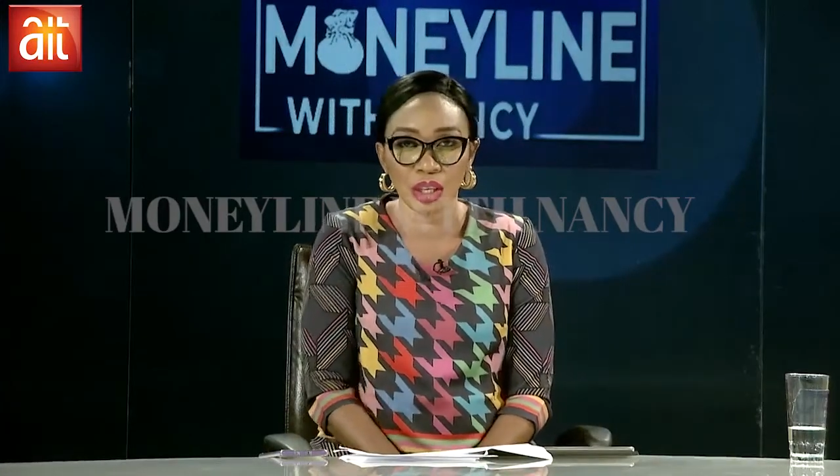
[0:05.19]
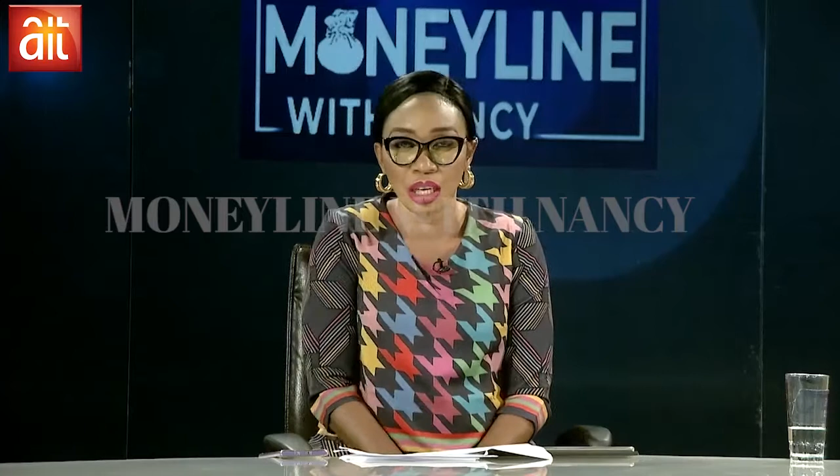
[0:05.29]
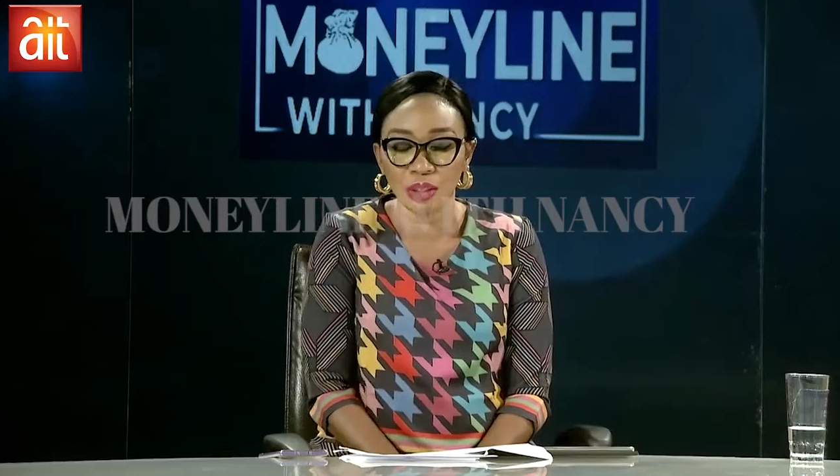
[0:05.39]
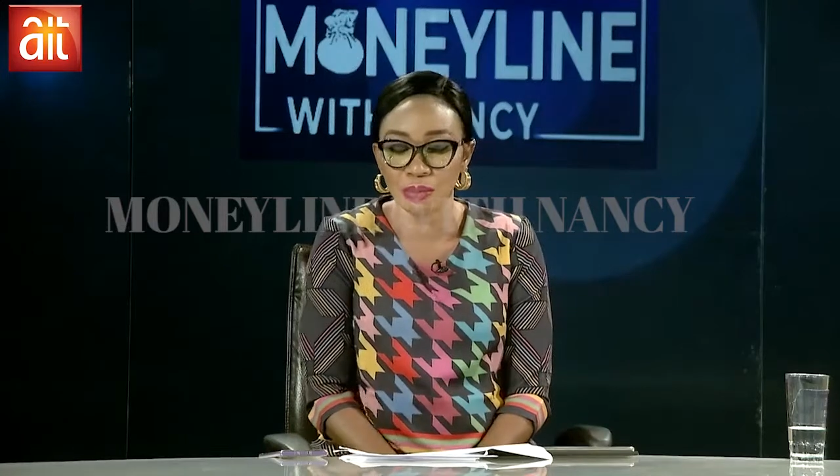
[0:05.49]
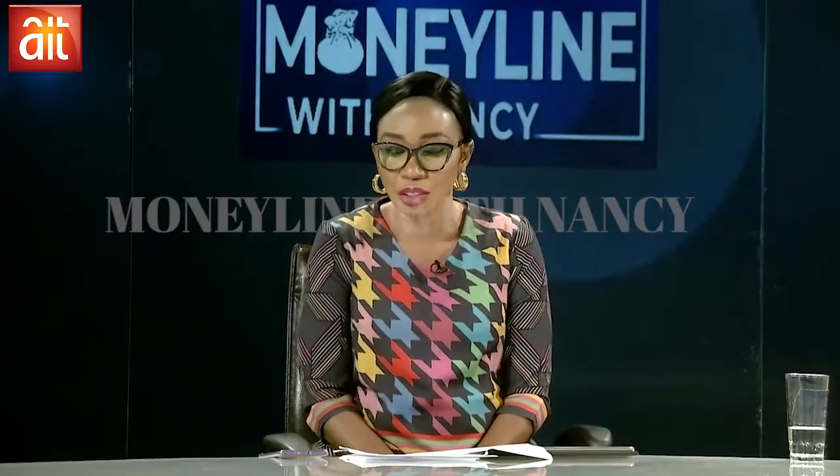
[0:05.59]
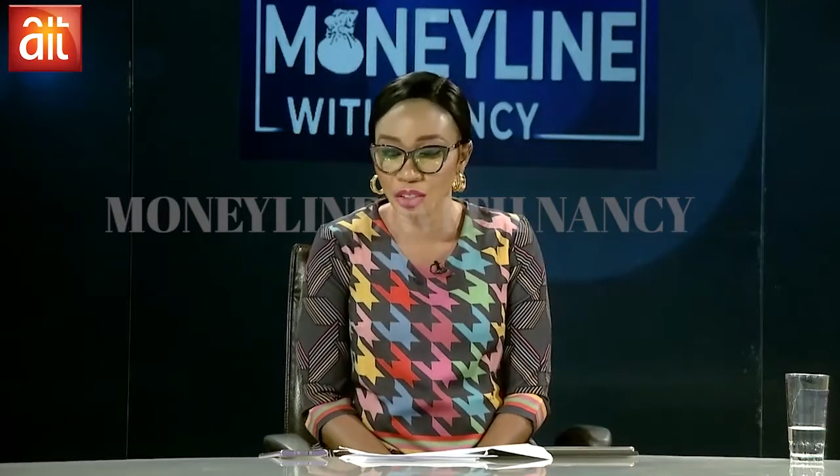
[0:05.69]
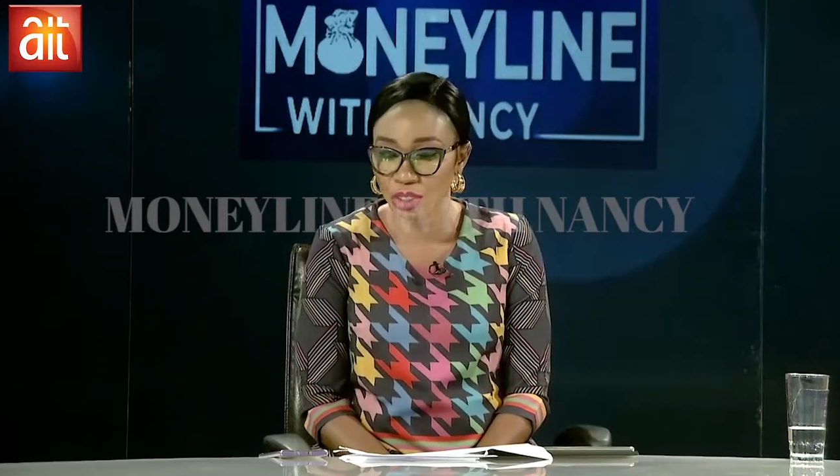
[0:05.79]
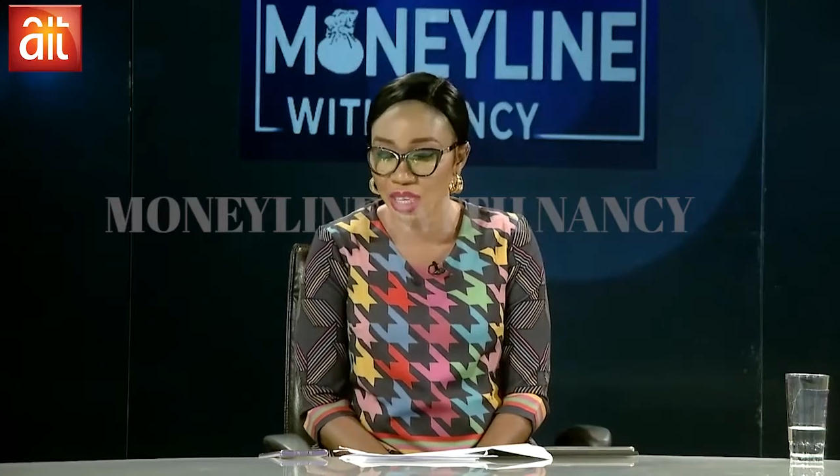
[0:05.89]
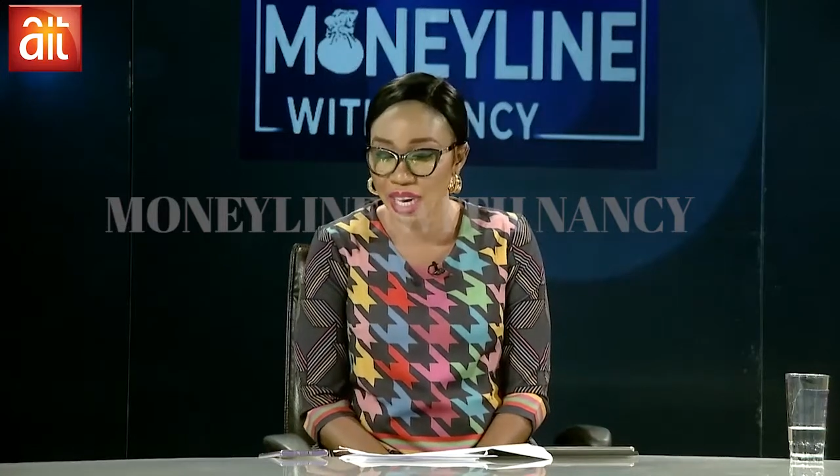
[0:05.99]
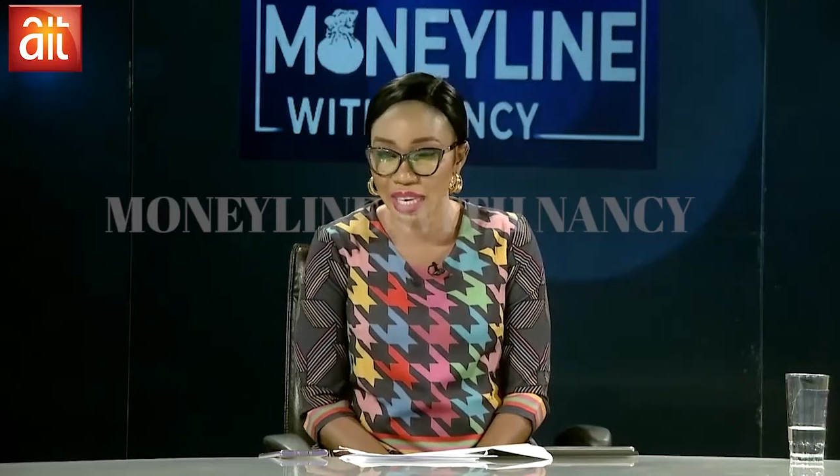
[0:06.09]
Hello, Mr.
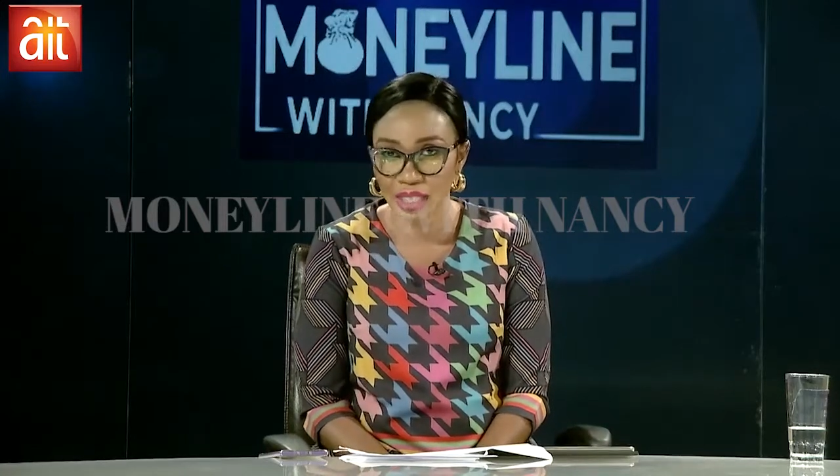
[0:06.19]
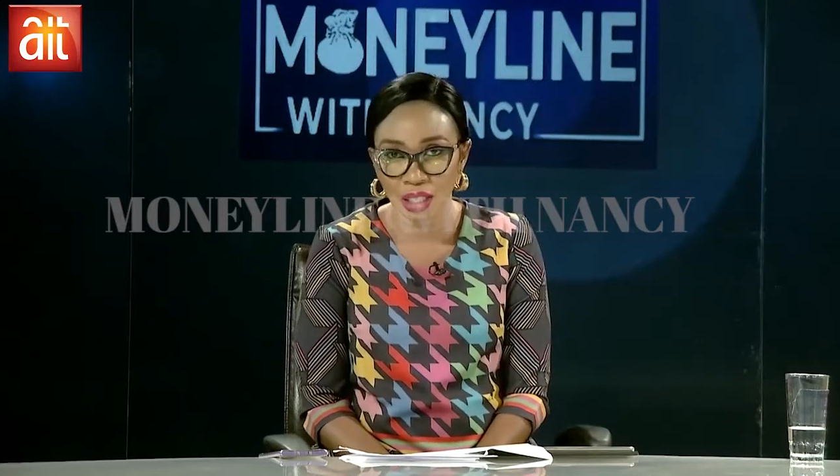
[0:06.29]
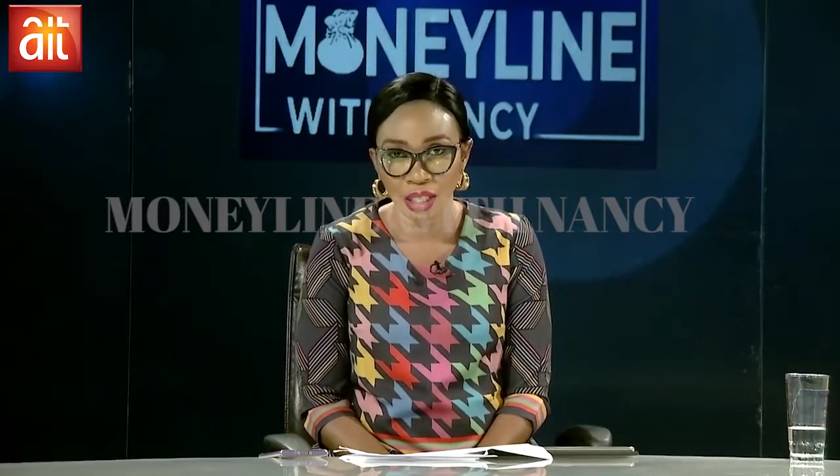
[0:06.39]
Shagaya.